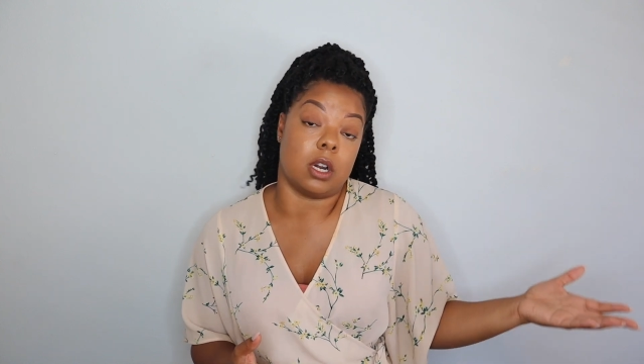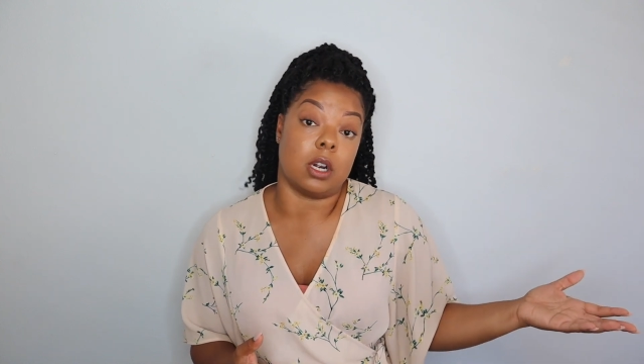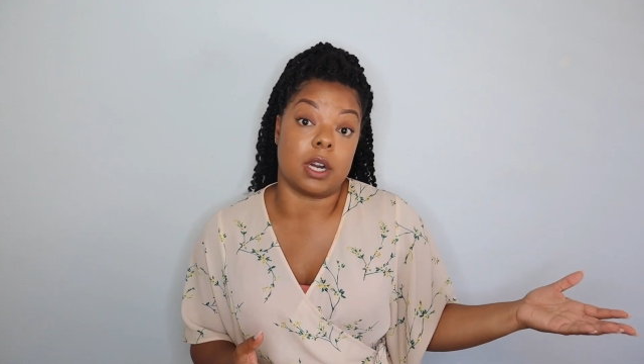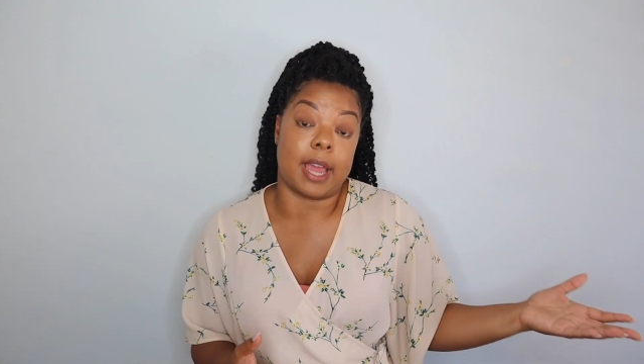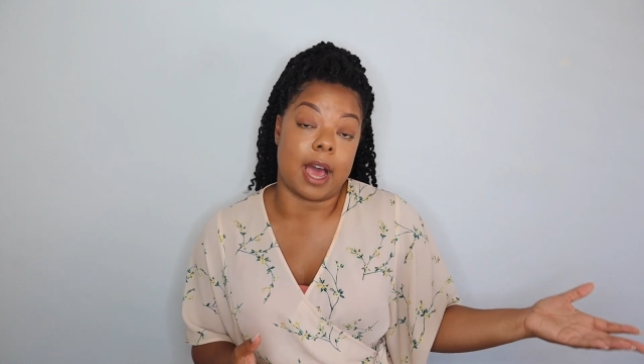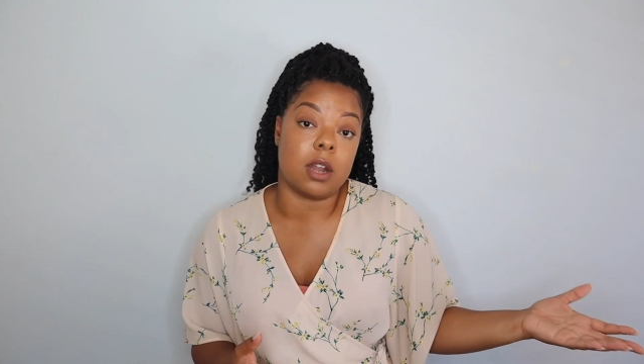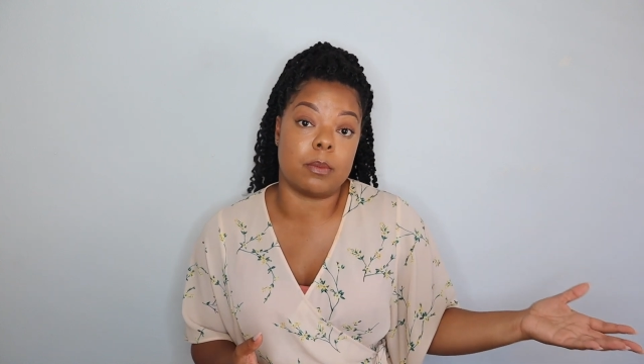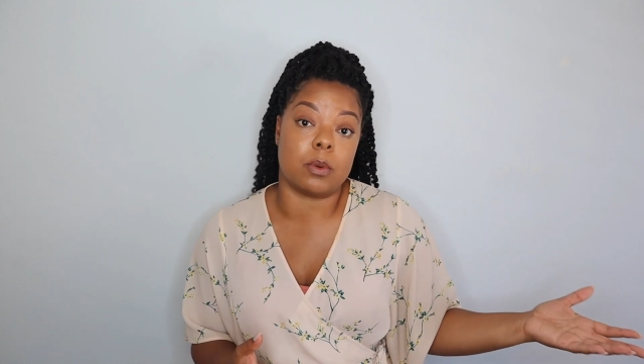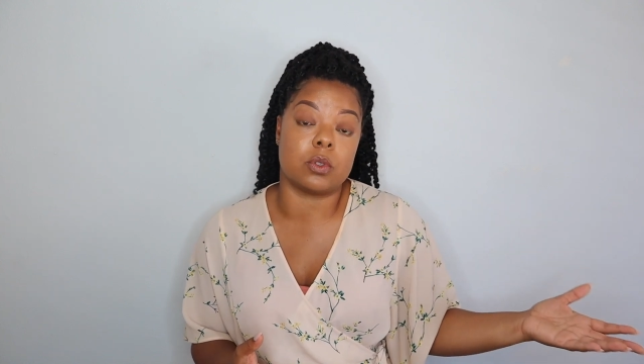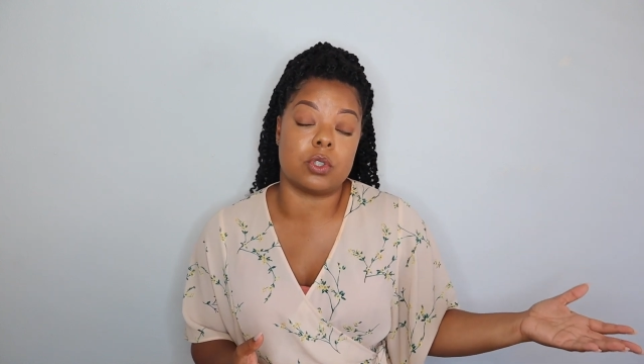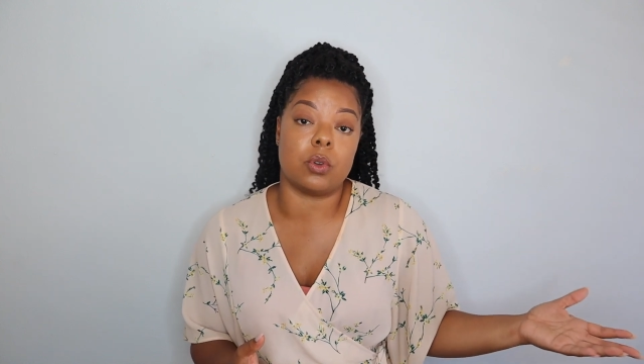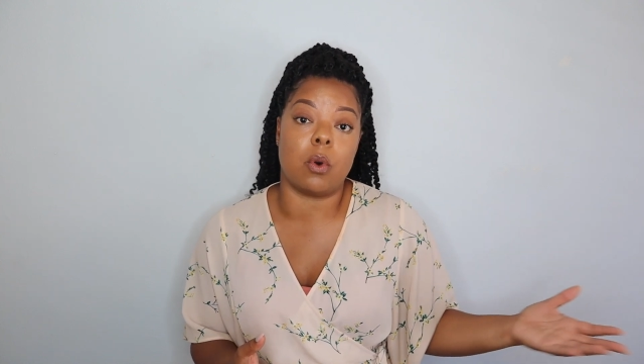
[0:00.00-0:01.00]
you're
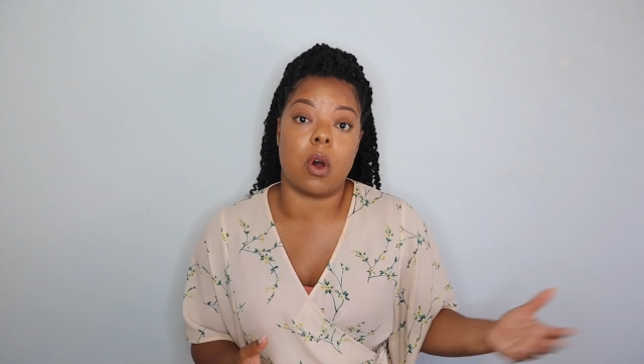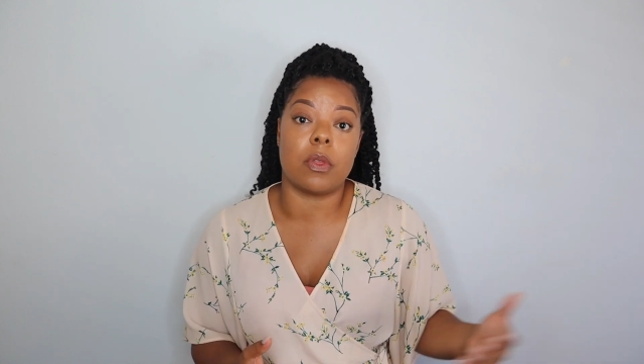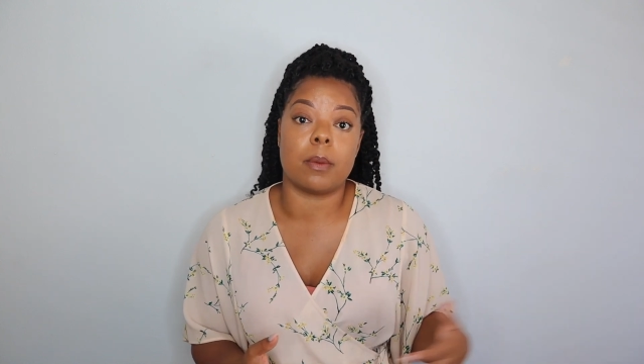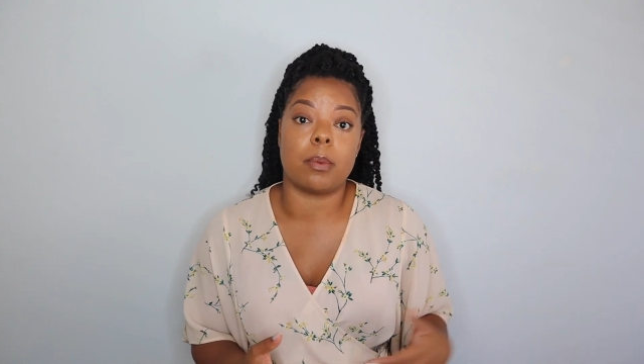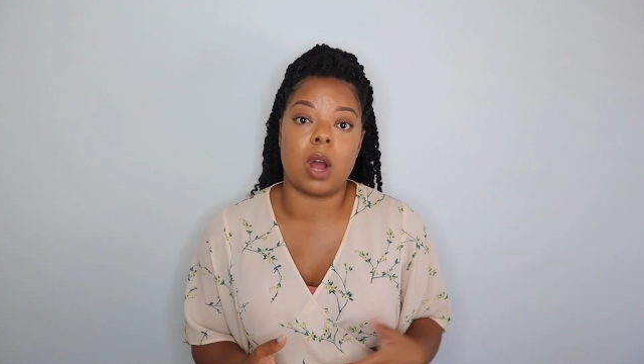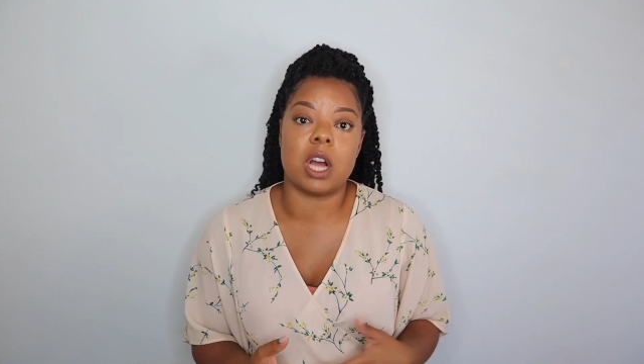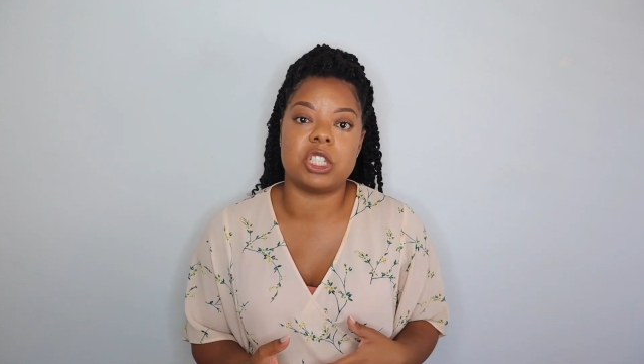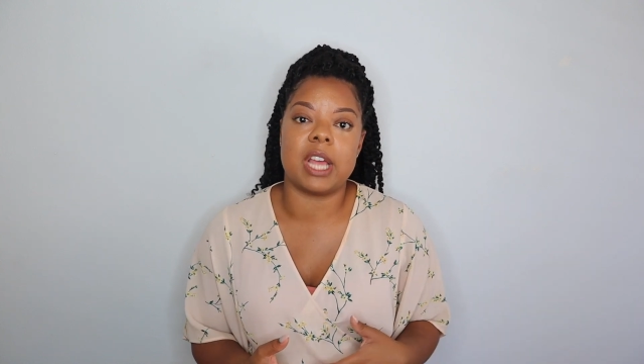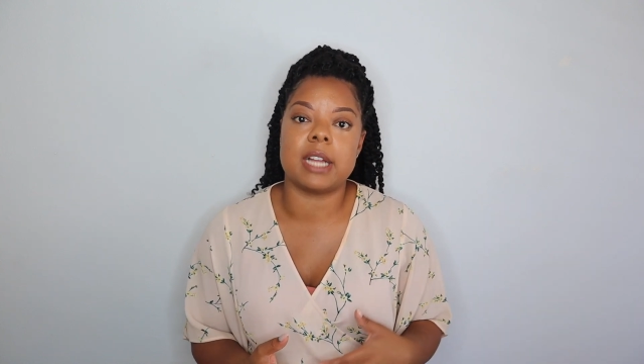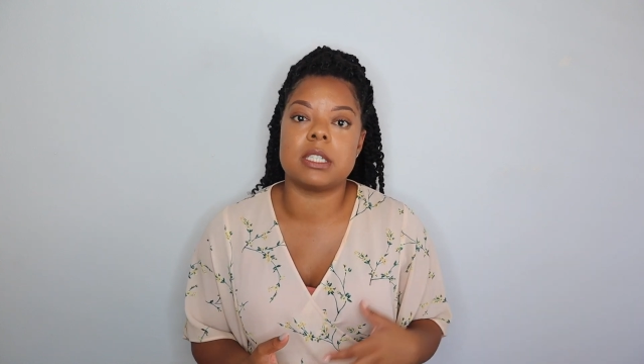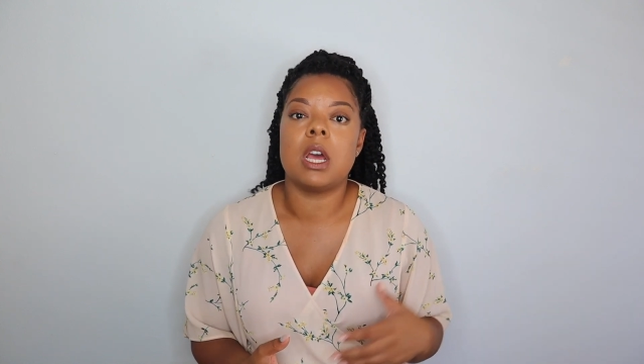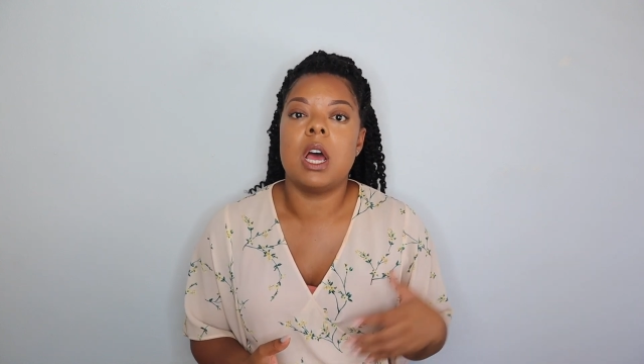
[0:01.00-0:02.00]
accountable to on the
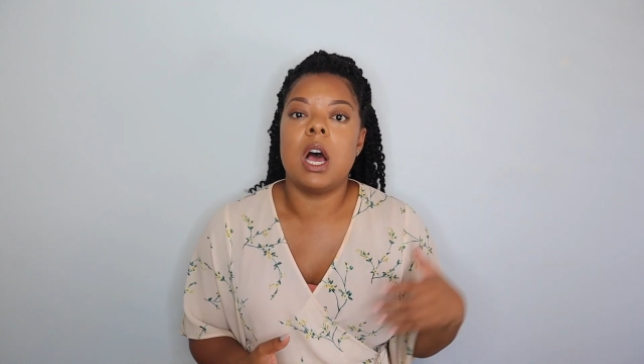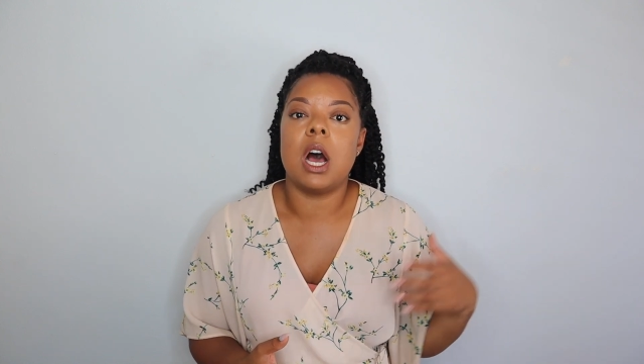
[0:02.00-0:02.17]
project,